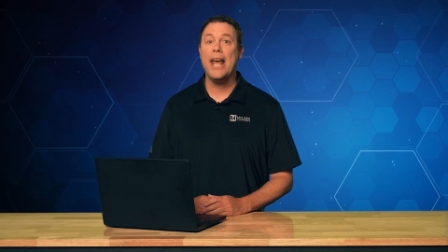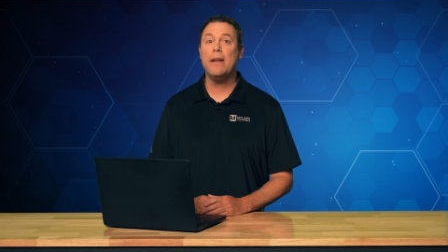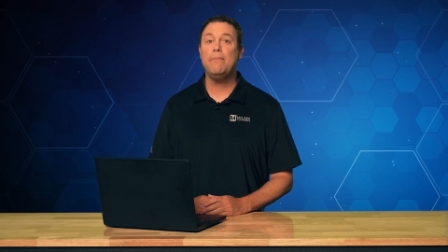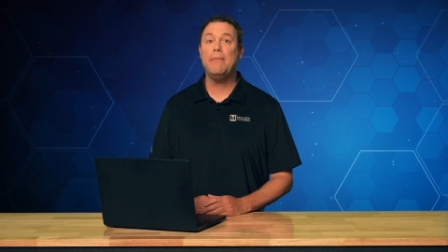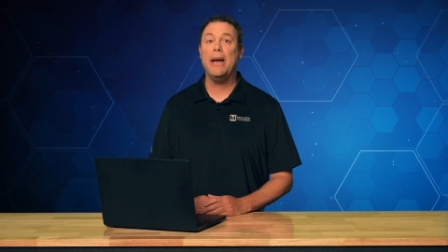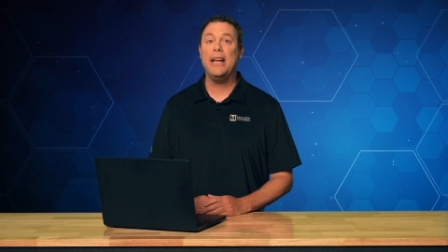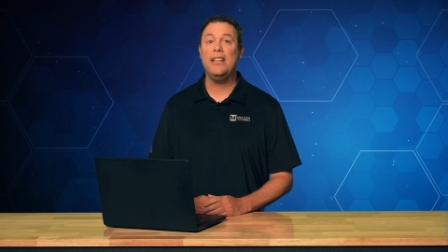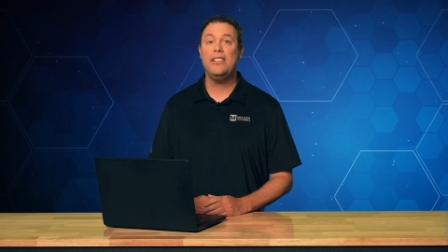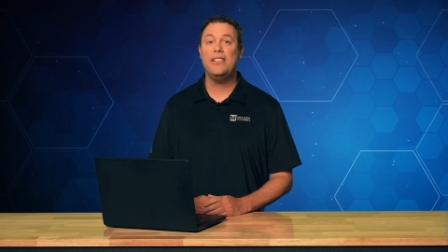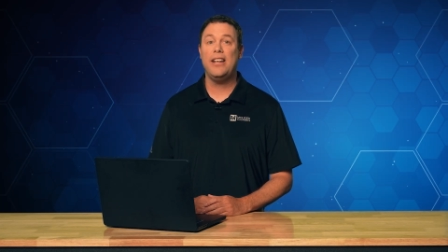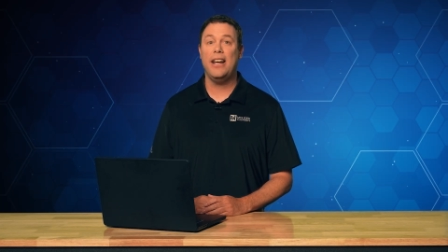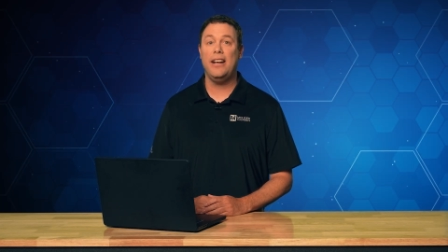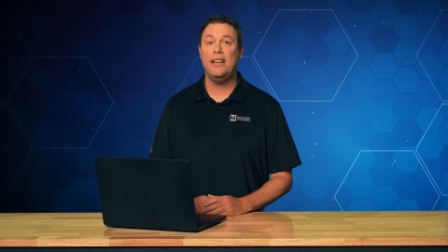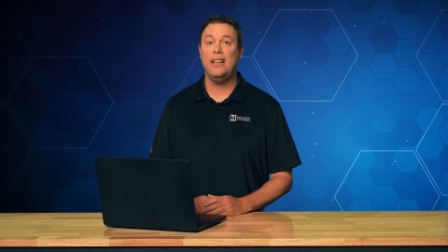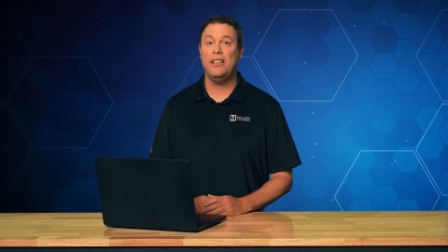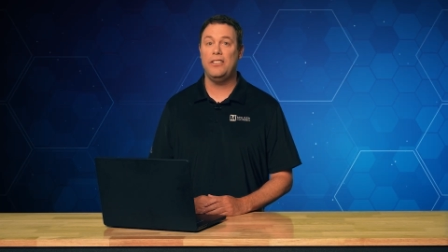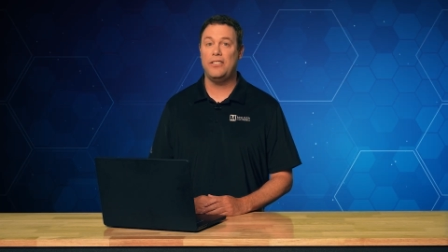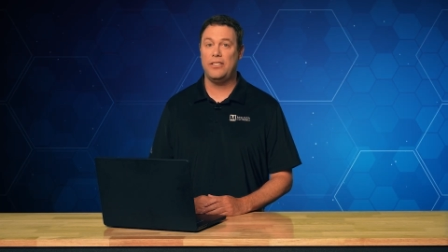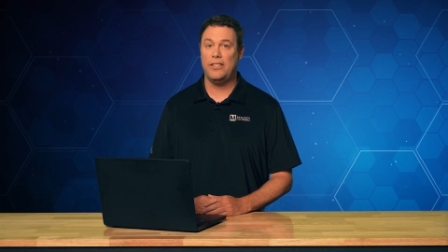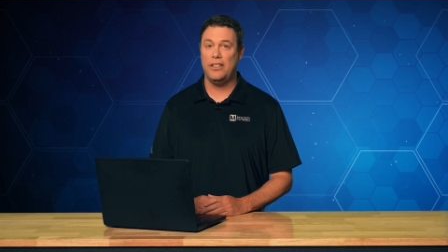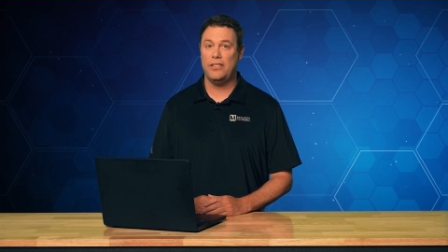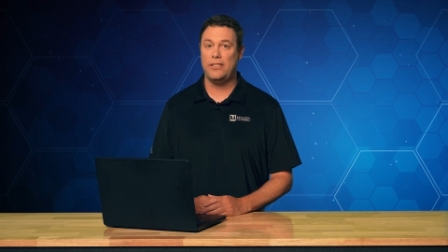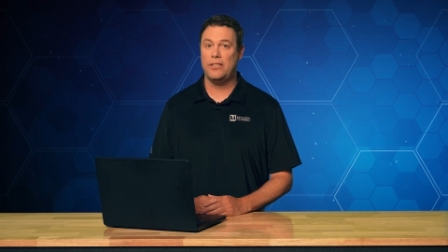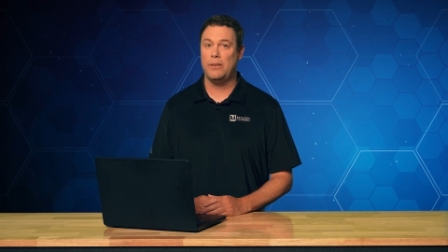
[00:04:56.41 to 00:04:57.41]
and
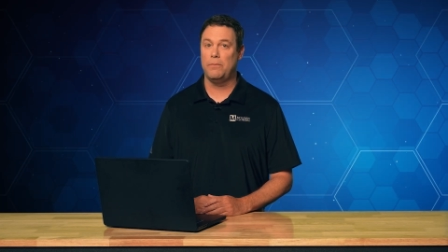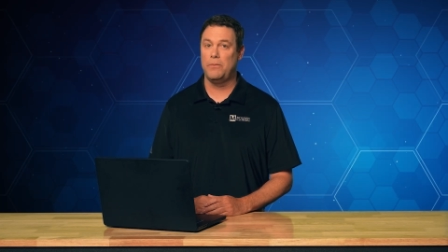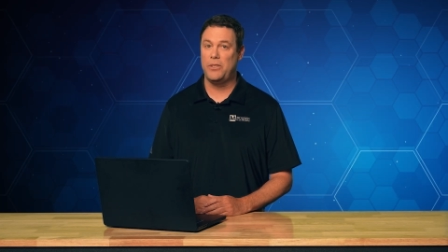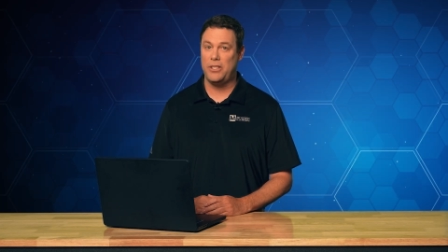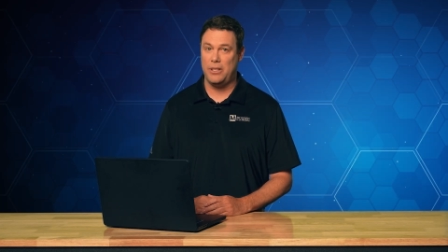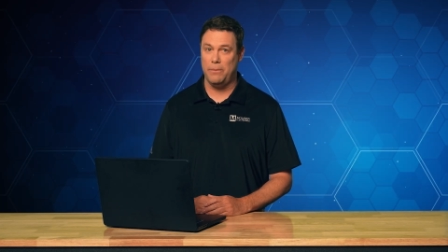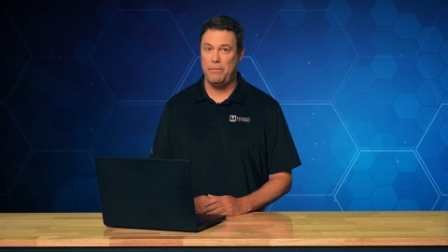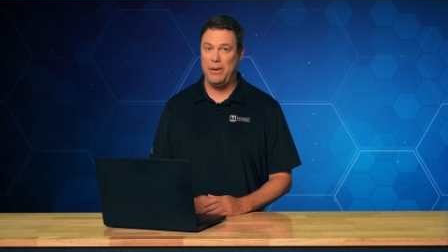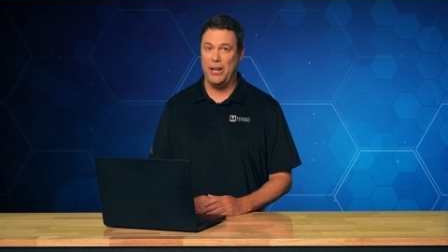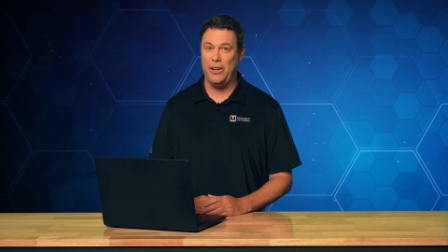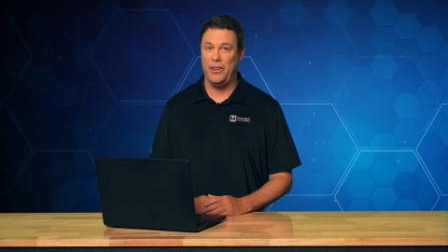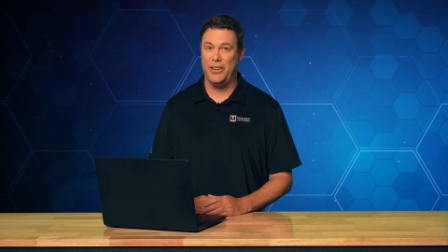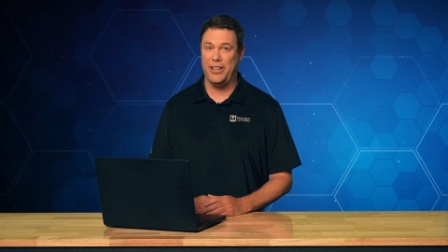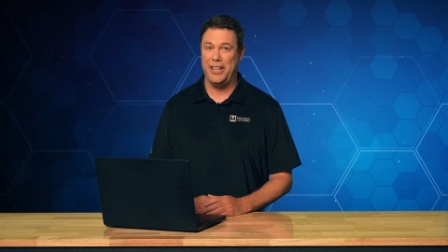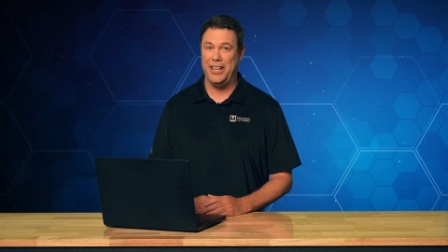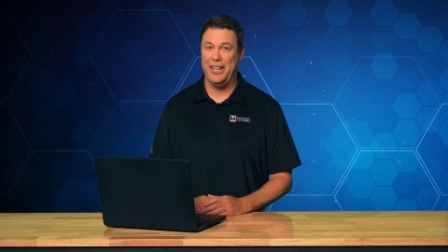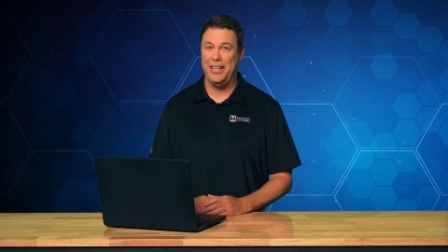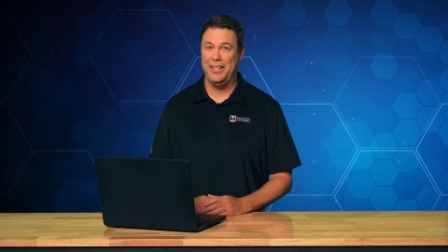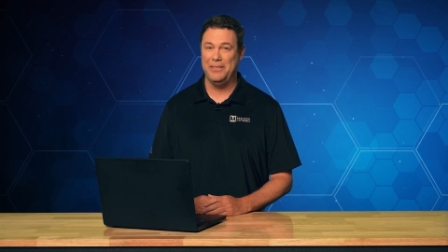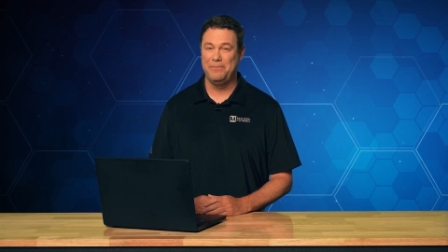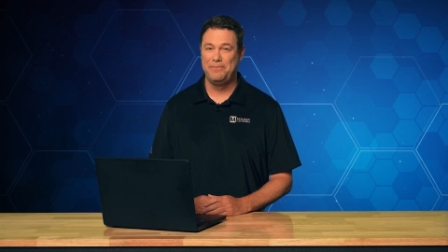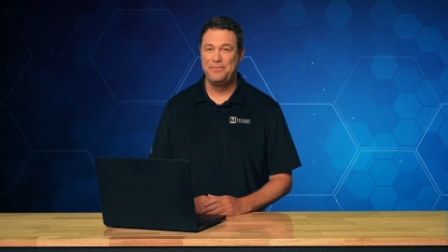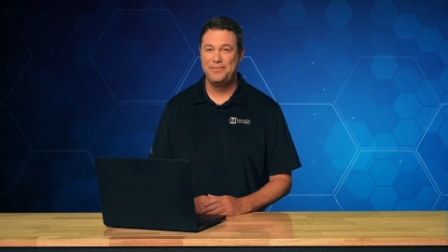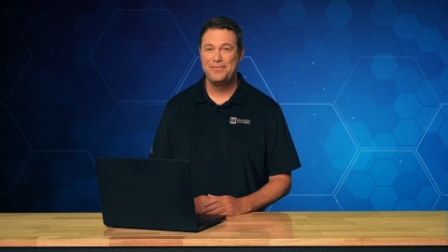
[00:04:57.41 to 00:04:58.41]
maintaining system stability.